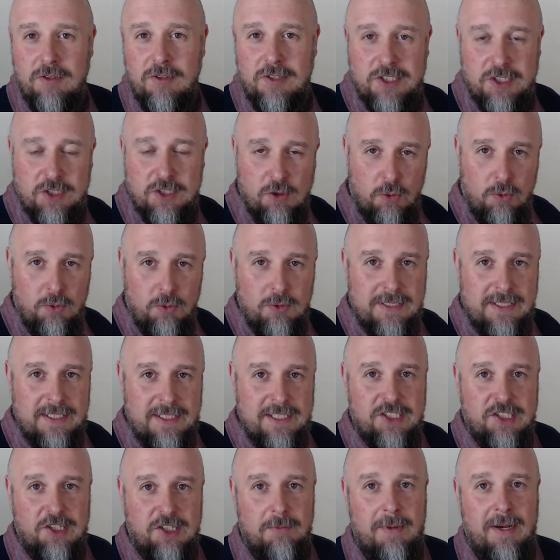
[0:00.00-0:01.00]
a school
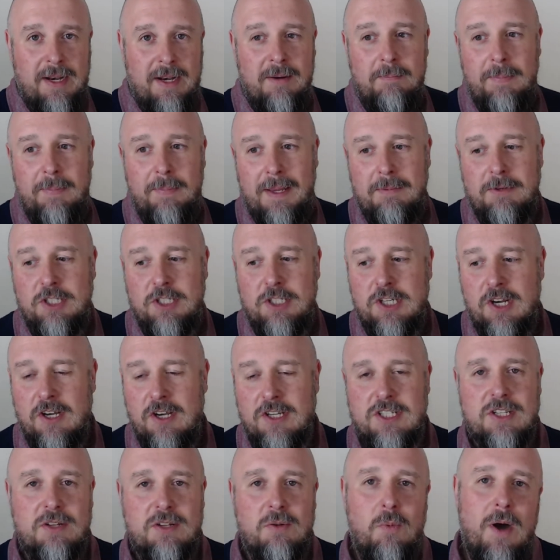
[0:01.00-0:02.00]
system in a big
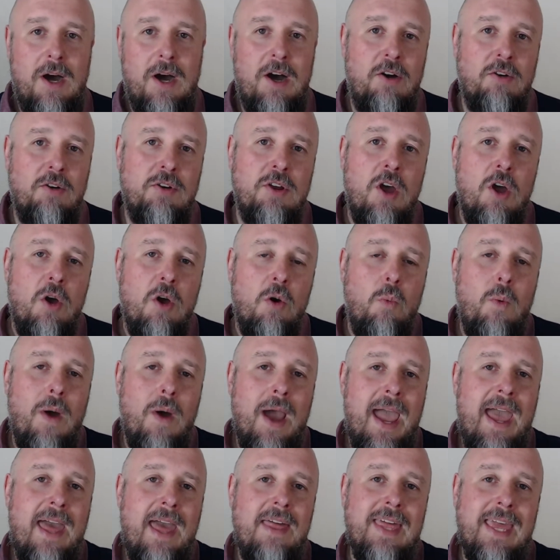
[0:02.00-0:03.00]
chunks of the world
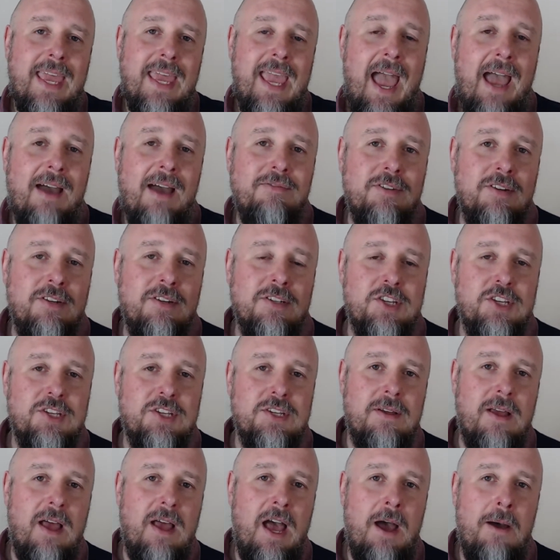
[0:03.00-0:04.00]
where they haven't
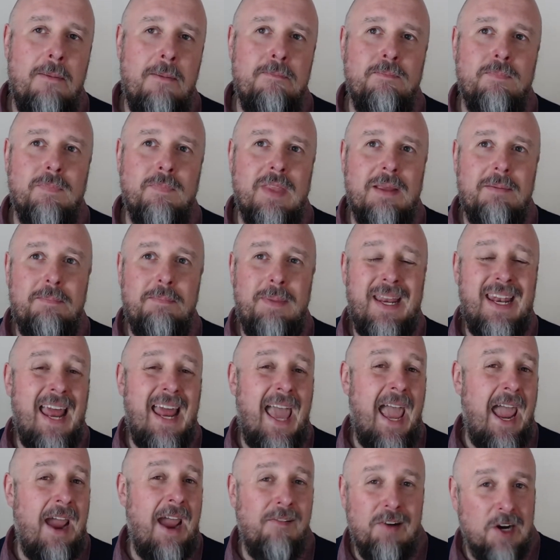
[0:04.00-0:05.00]
been
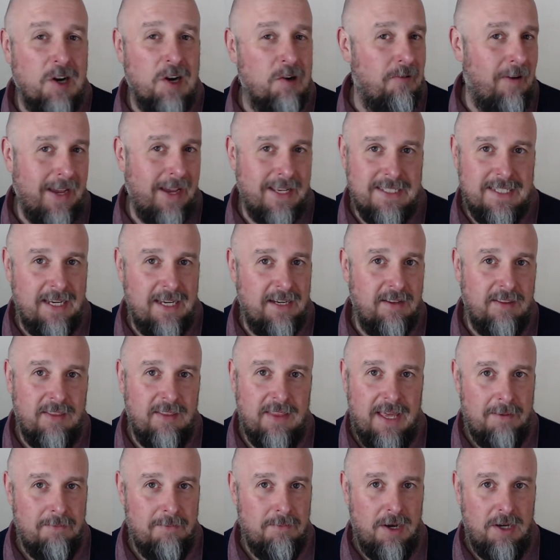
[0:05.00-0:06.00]
error corrected
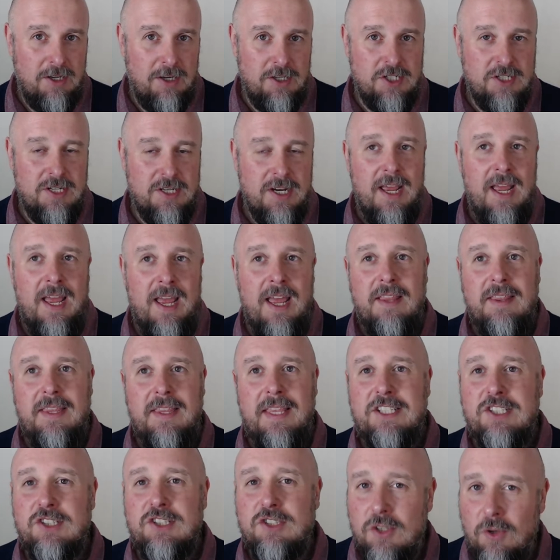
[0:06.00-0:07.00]
that much. They're
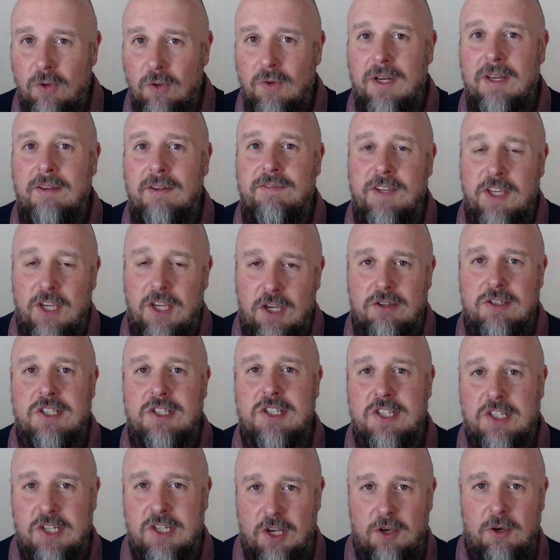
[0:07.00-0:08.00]
sort of
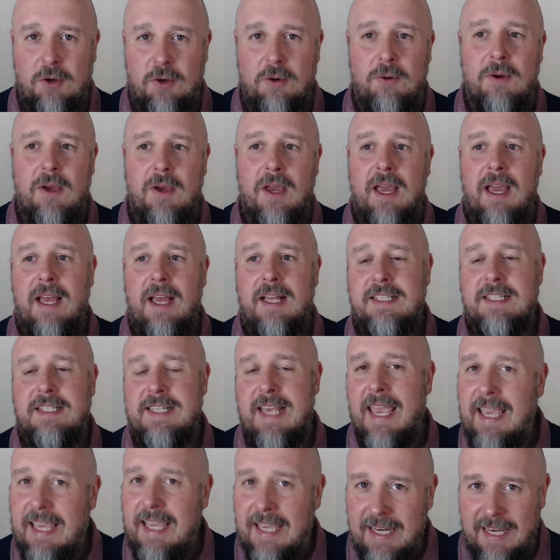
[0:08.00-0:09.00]
used to
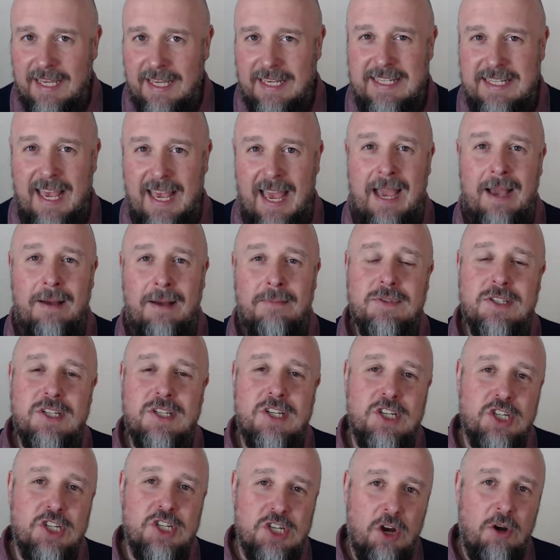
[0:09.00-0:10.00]
taking exams to
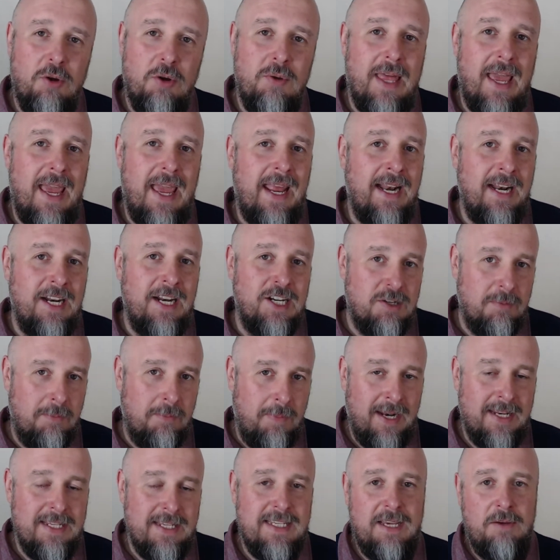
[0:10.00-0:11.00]
show their English
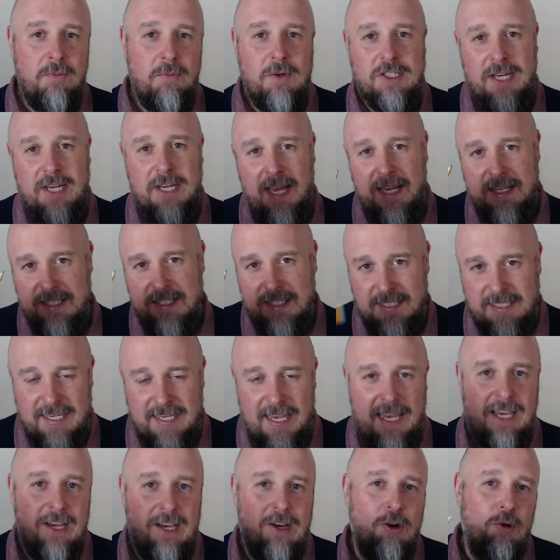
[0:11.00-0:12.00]
ability, which gets a
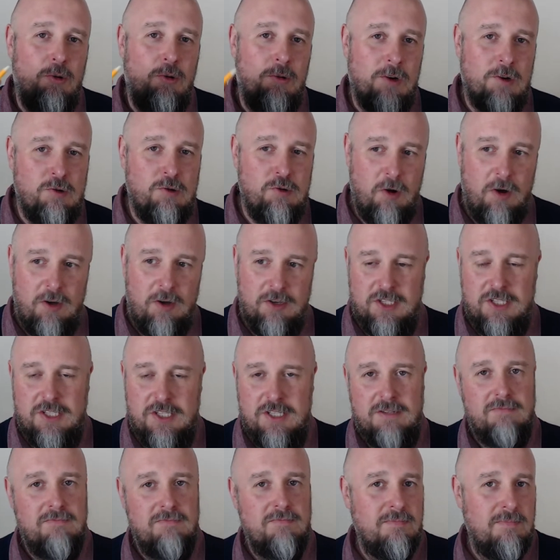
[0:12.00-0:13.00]
tick or a cross